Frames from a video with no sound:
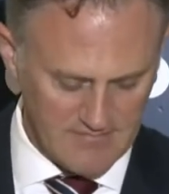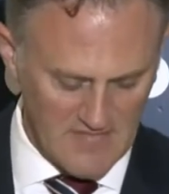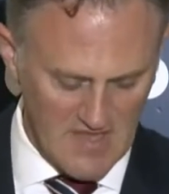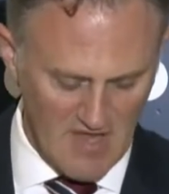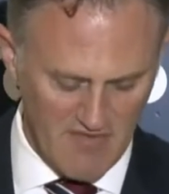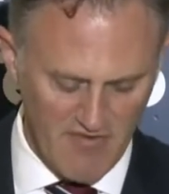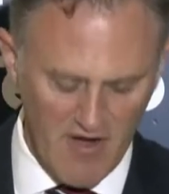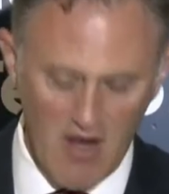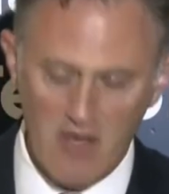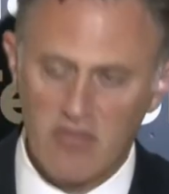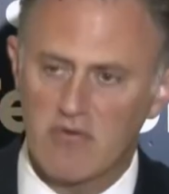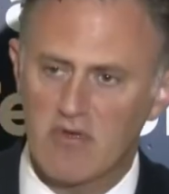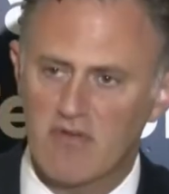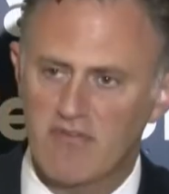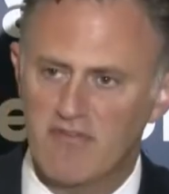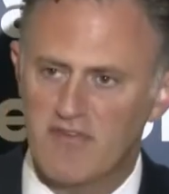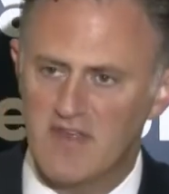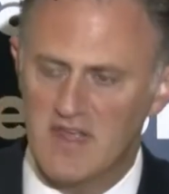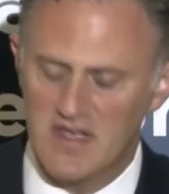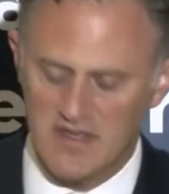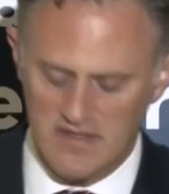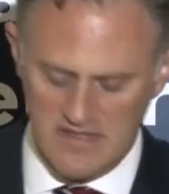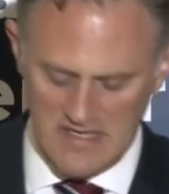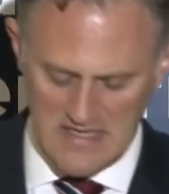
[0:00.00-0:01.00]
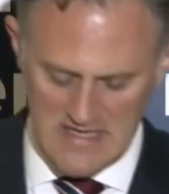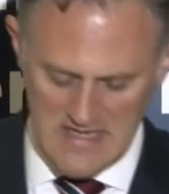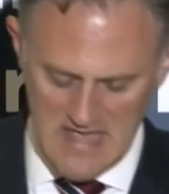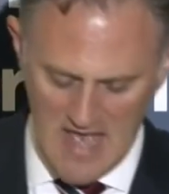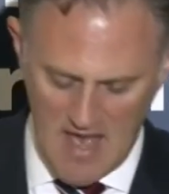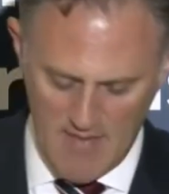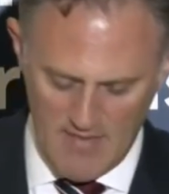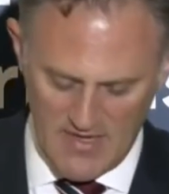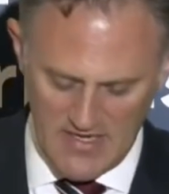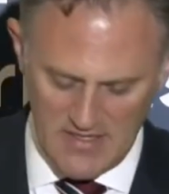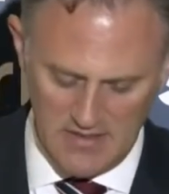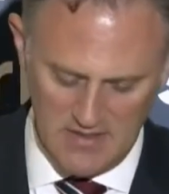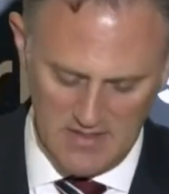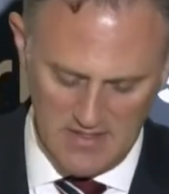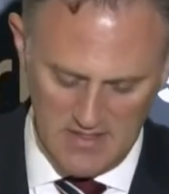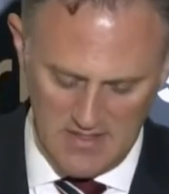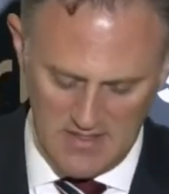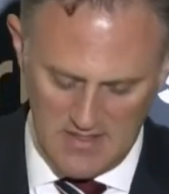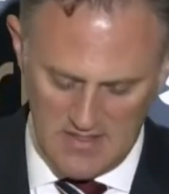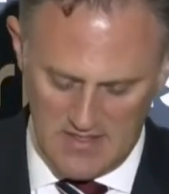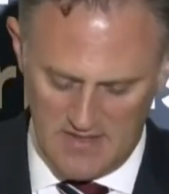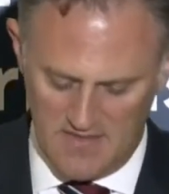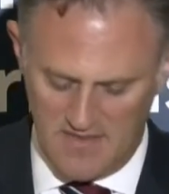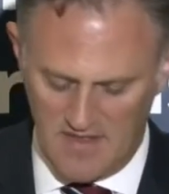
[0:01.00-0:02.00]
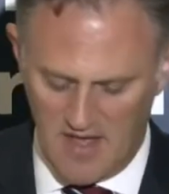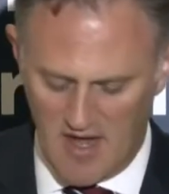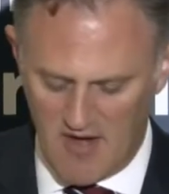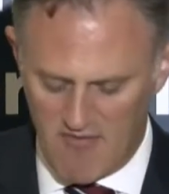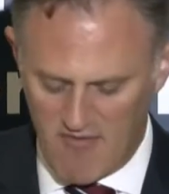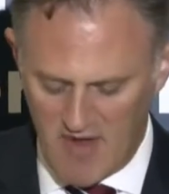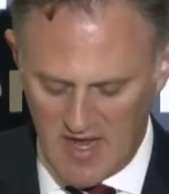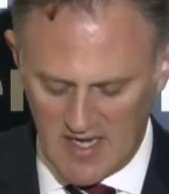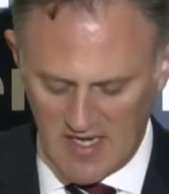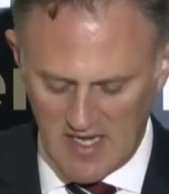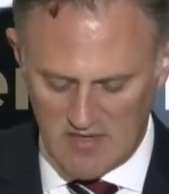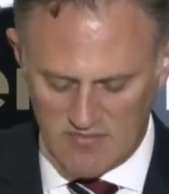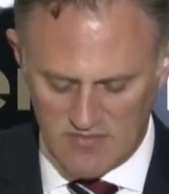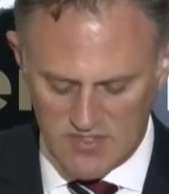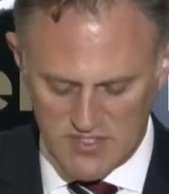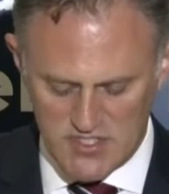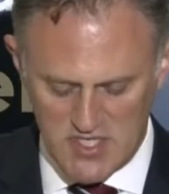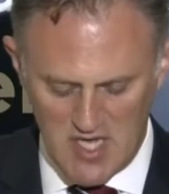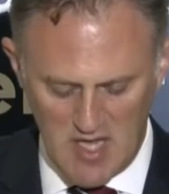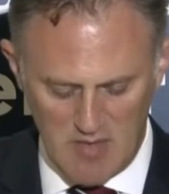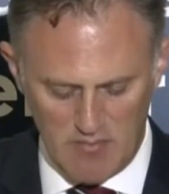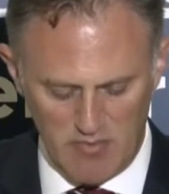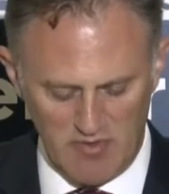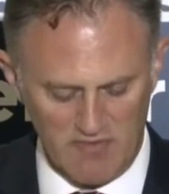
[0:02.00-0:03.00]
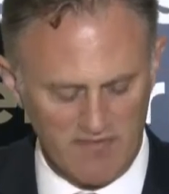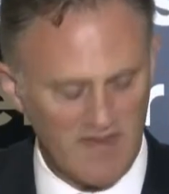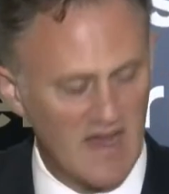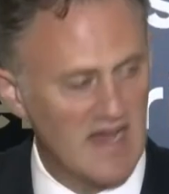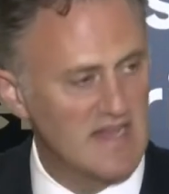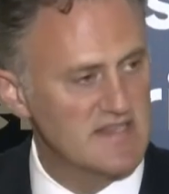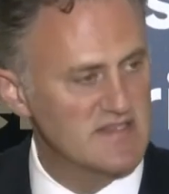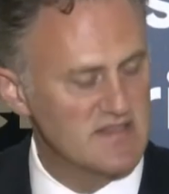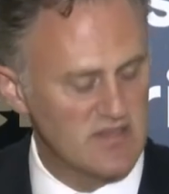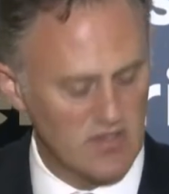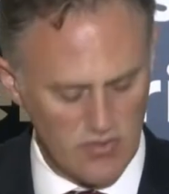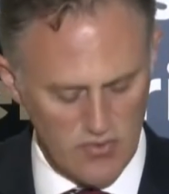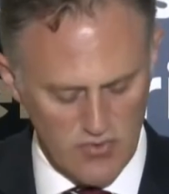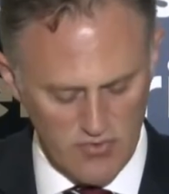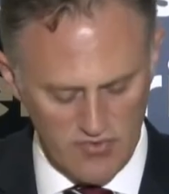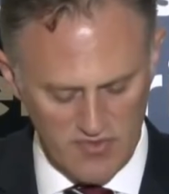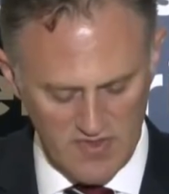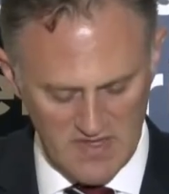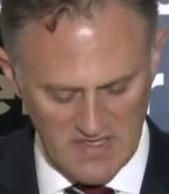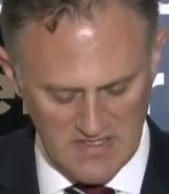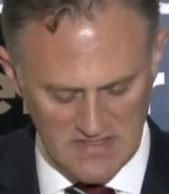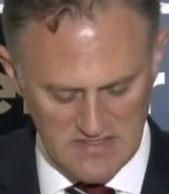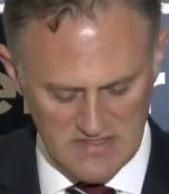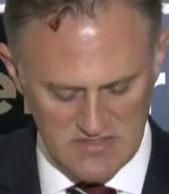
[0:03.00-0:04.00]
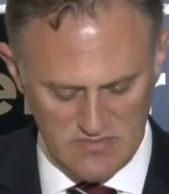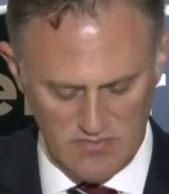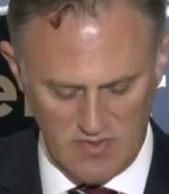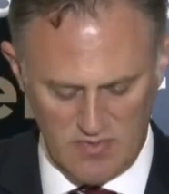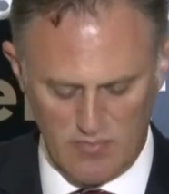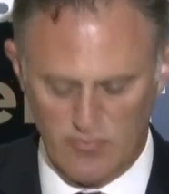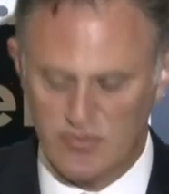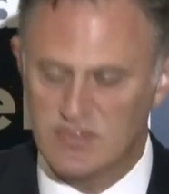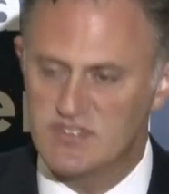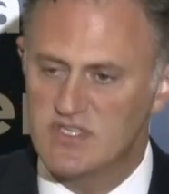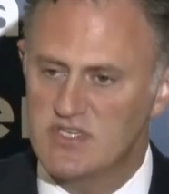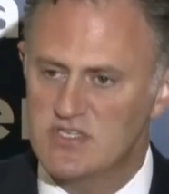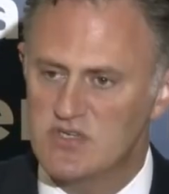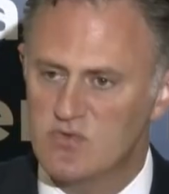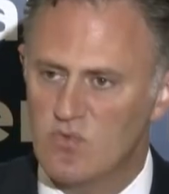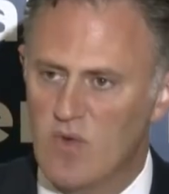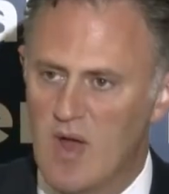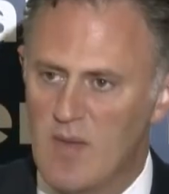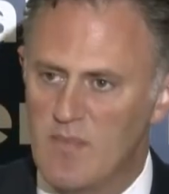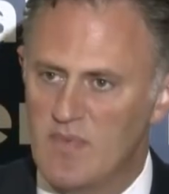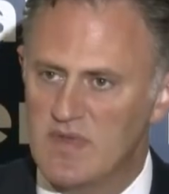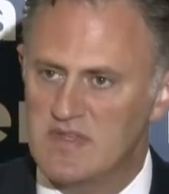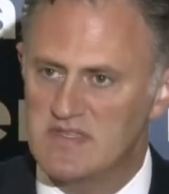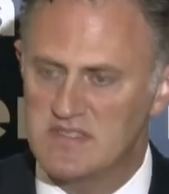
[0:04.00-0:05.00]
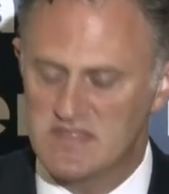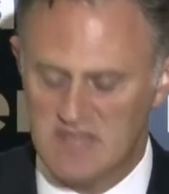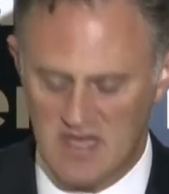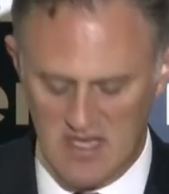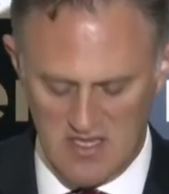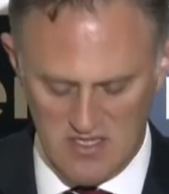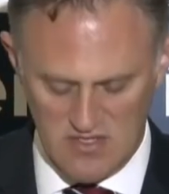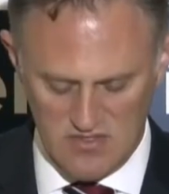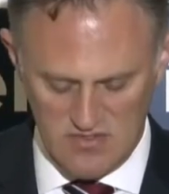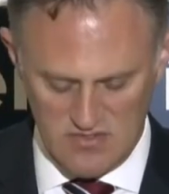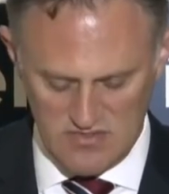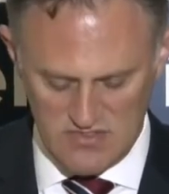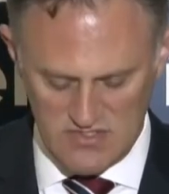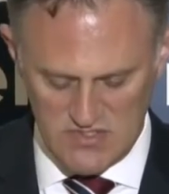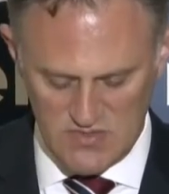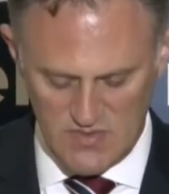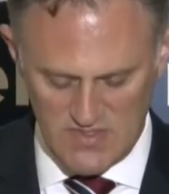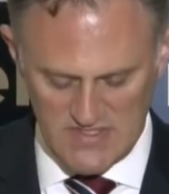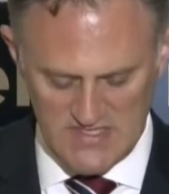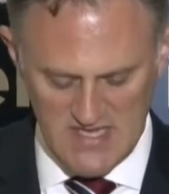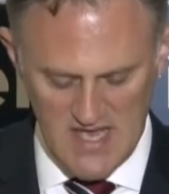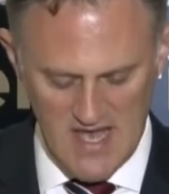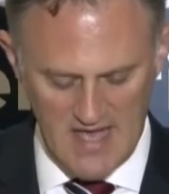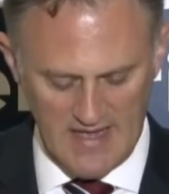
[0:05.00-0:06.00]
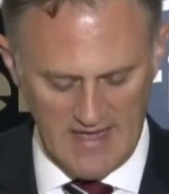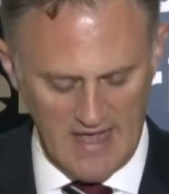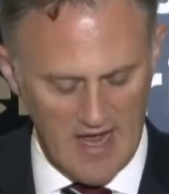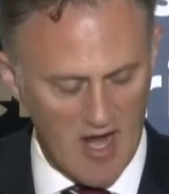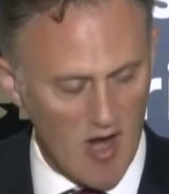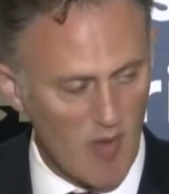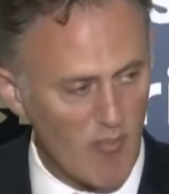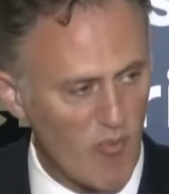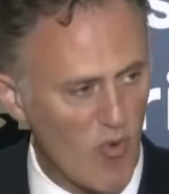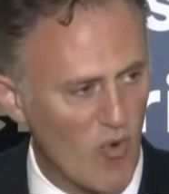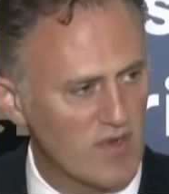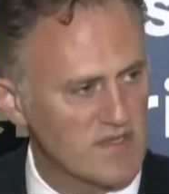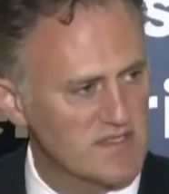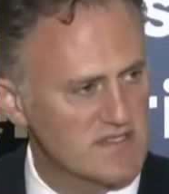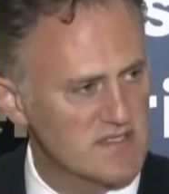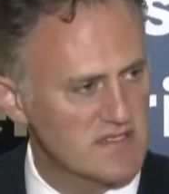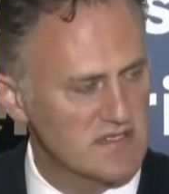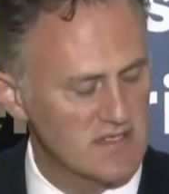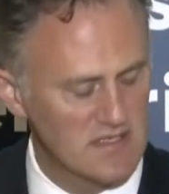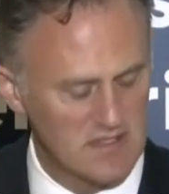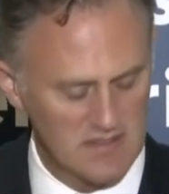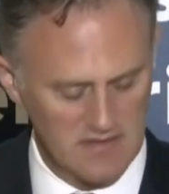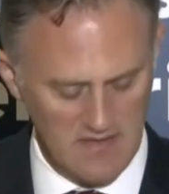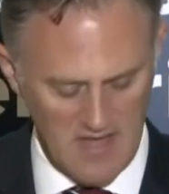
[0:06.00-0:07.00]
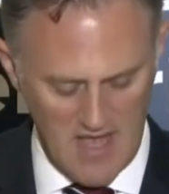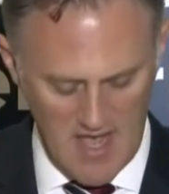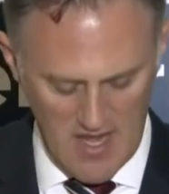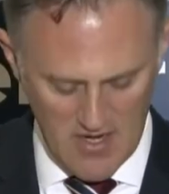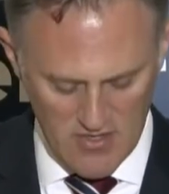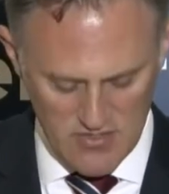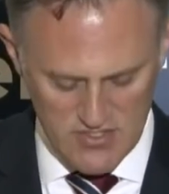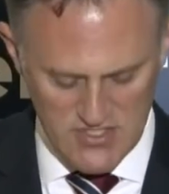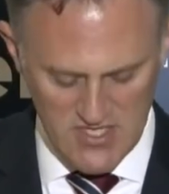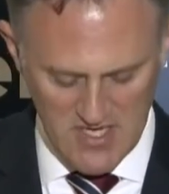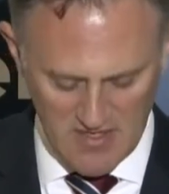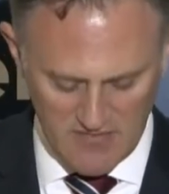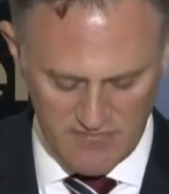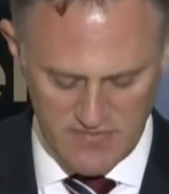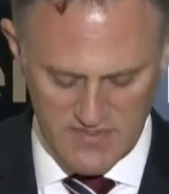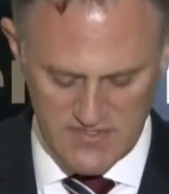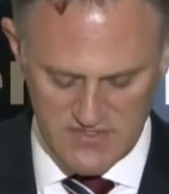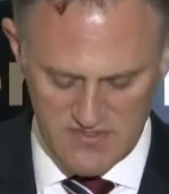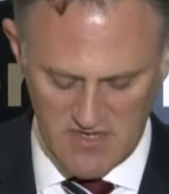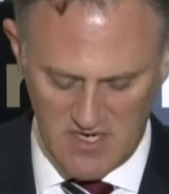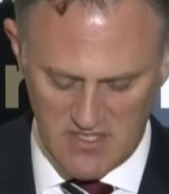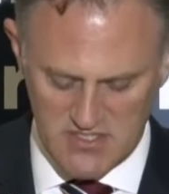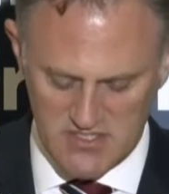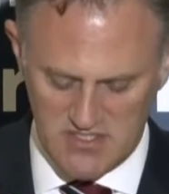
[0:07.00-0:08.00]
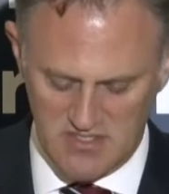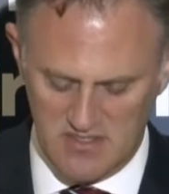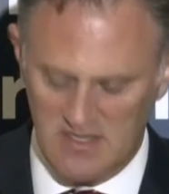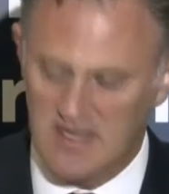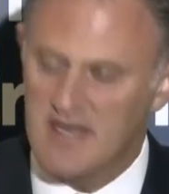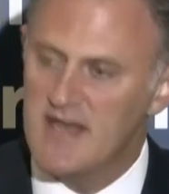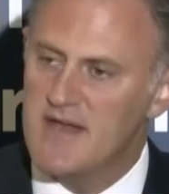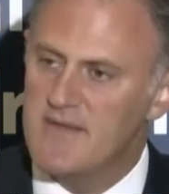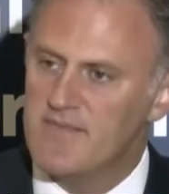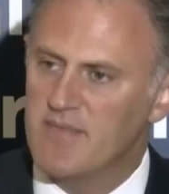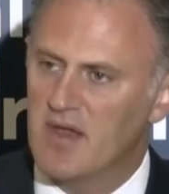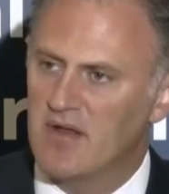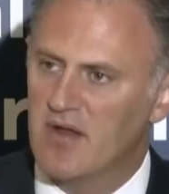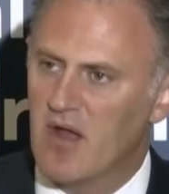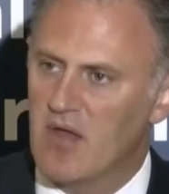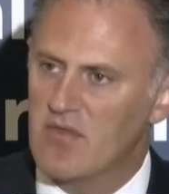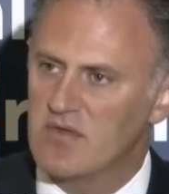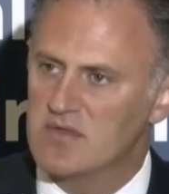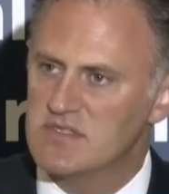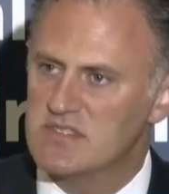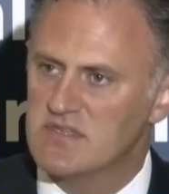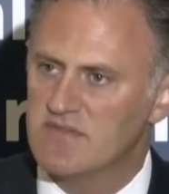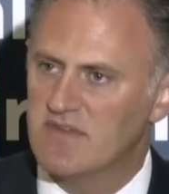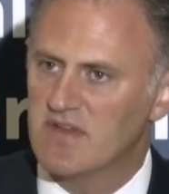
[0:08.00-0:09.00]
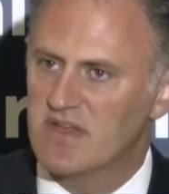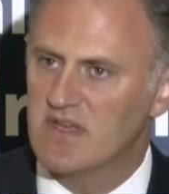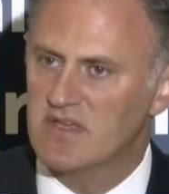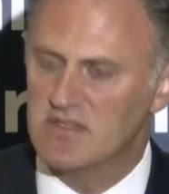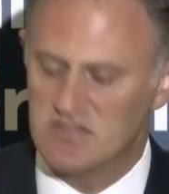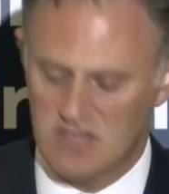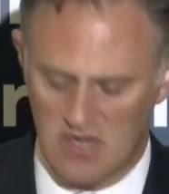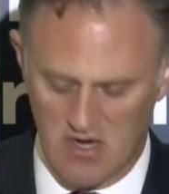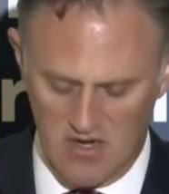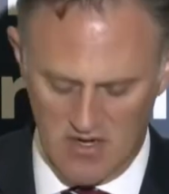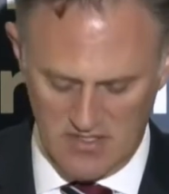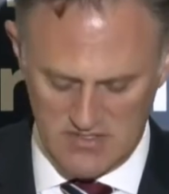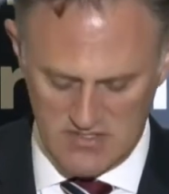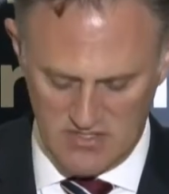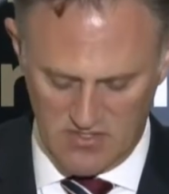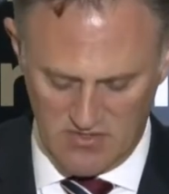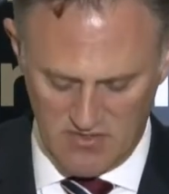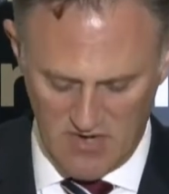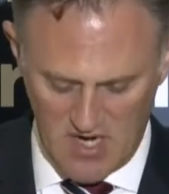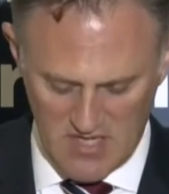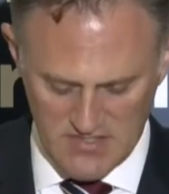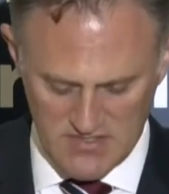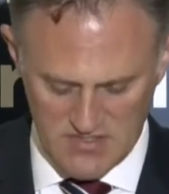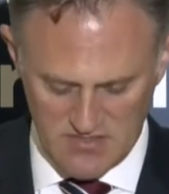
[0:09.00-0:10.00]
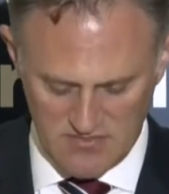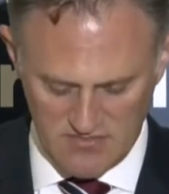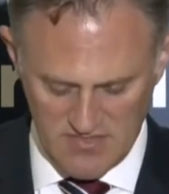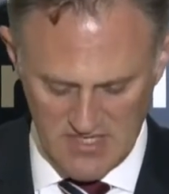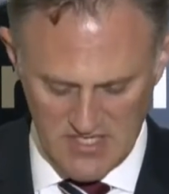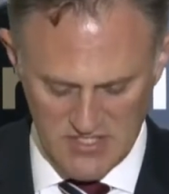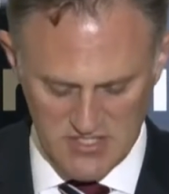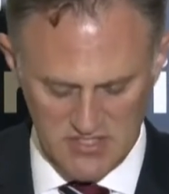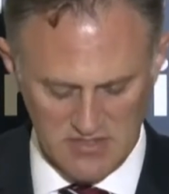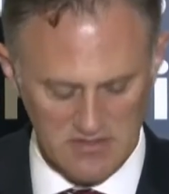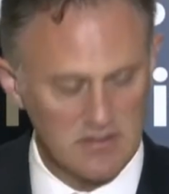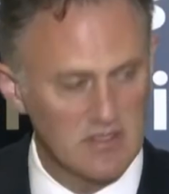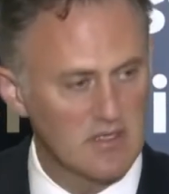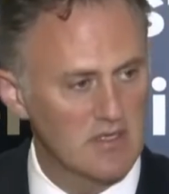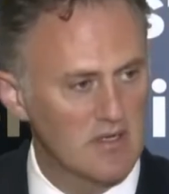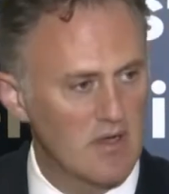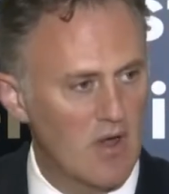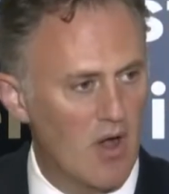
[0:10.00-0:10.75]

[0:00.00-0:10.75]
Farther afield in Yemen, the Iranian regime provides the Houthis with precision weapons they use to attack airports, energy infrastructure, and other civilian targets across the region,